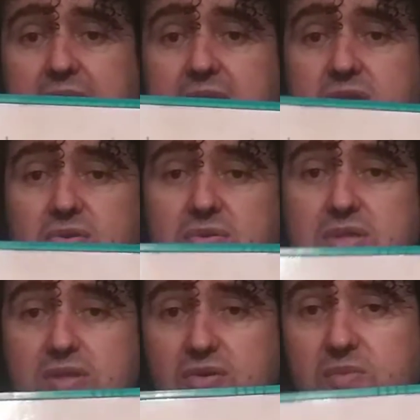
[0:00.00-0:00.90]
I
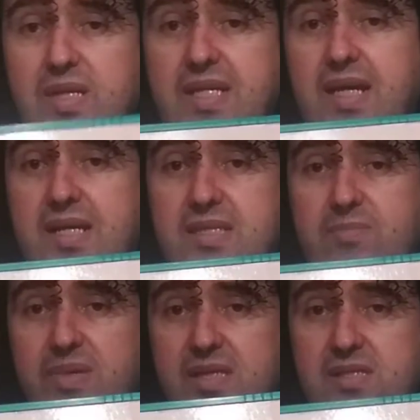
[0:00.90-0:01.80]
don't normally cut
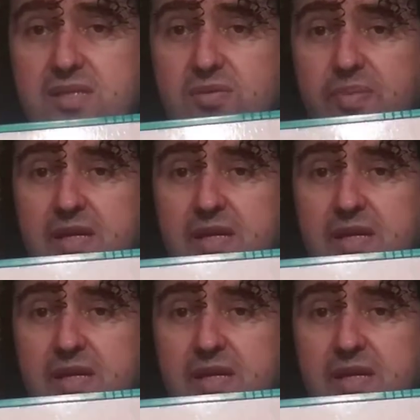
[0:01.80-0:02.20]
pieces of